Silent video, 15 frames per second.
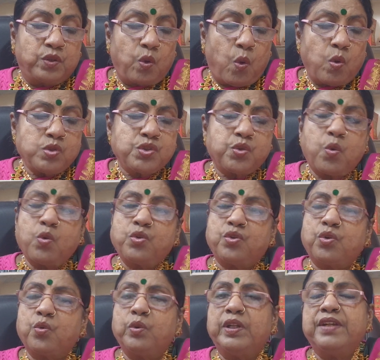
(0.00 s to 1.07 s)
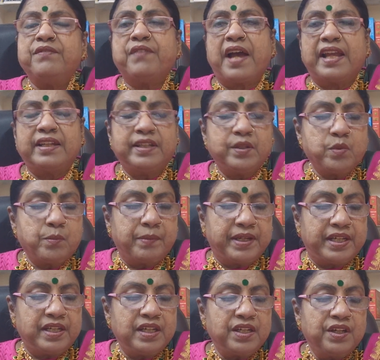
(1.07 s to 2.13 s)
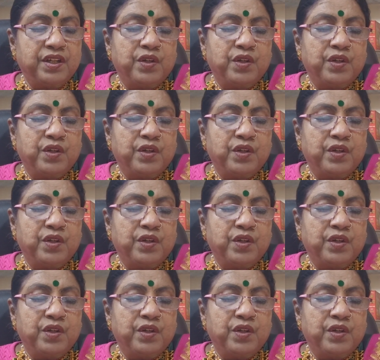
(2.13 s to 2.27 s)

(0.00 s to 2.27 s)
those who truly value me